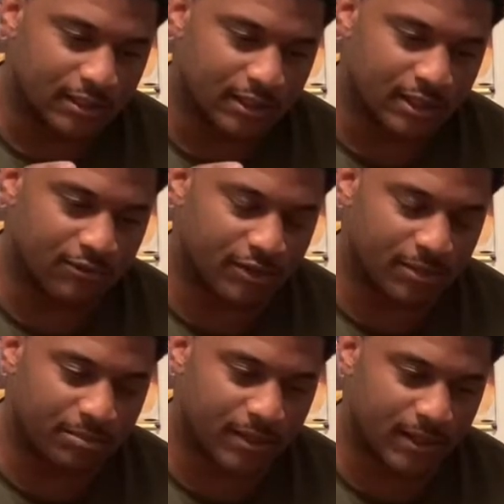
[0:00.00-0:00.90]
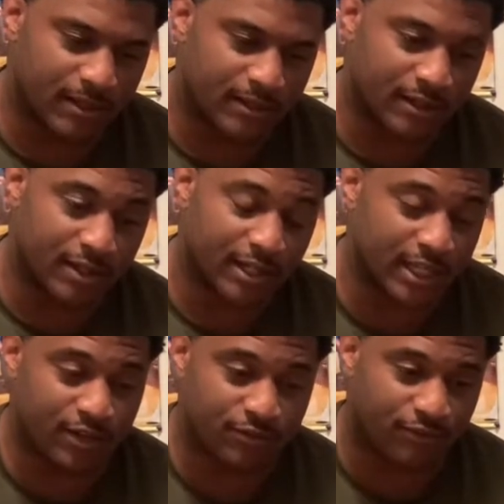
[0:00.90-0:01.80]
MVP, the
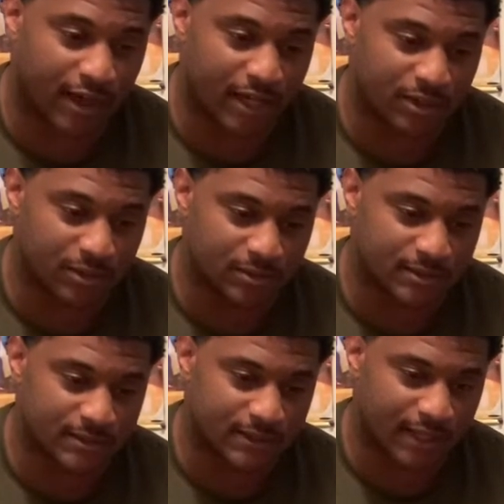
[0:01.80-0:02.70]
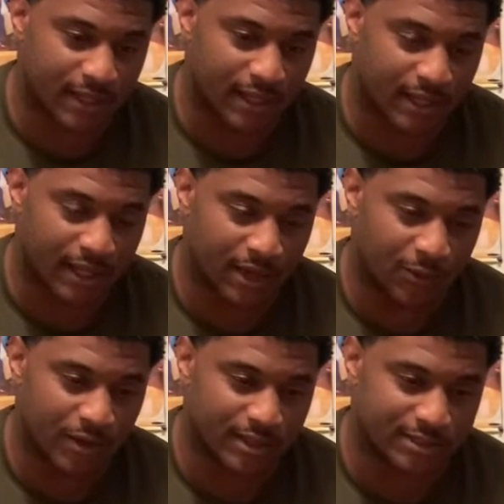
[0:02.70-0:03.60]
League Finals, and I
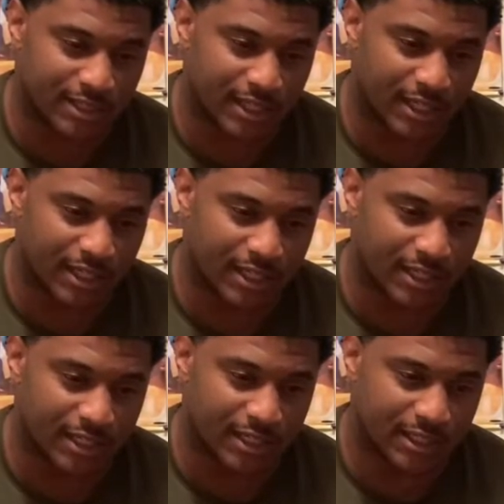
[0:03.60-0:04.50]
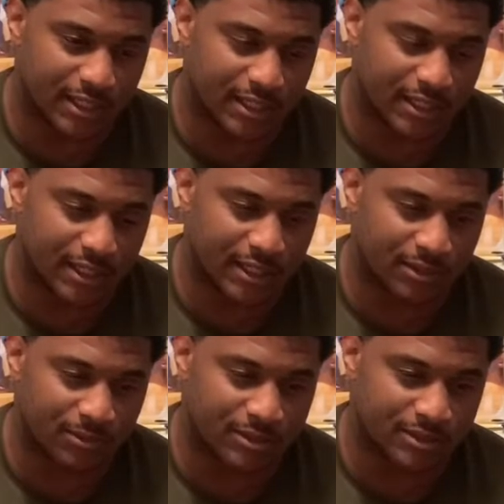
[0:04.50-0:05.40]
want to say it
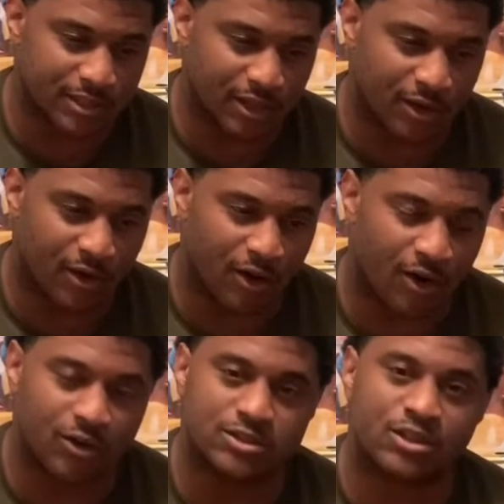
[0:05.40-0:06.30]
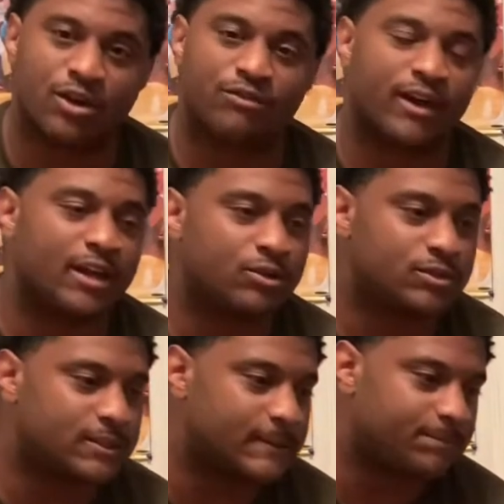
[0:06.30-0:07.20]
was the All-Star
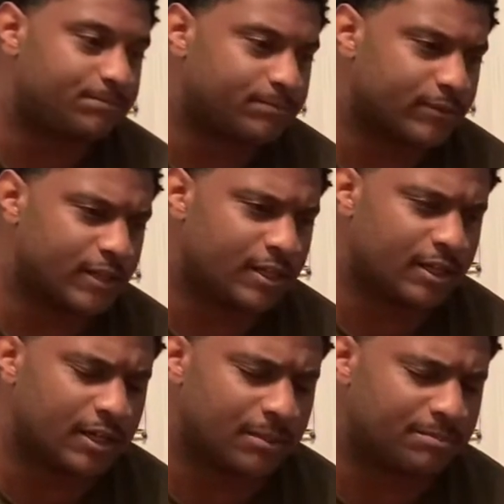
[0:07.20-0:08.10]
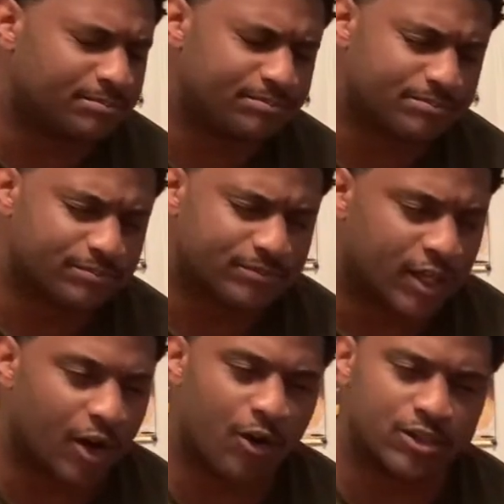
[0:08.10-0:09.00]
Finals.
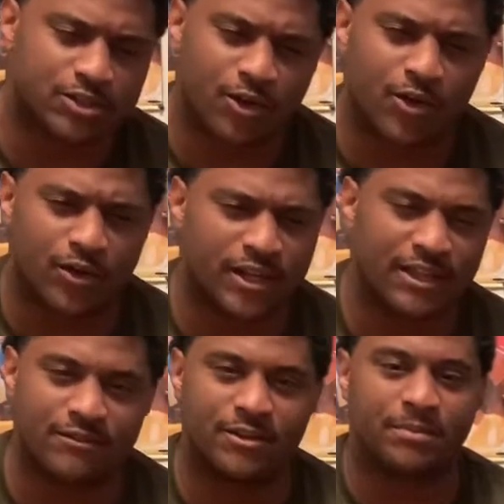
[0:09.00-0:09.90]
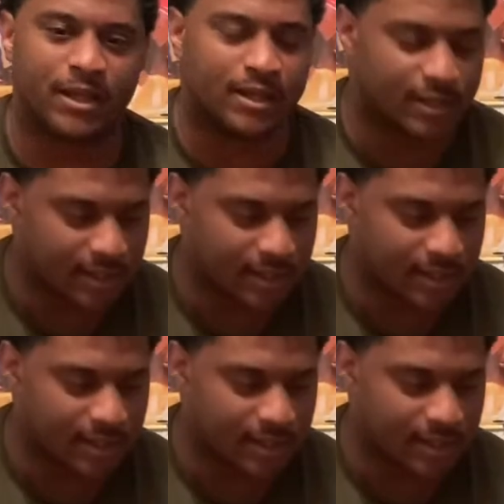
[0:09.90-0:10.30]
All-Star MVP.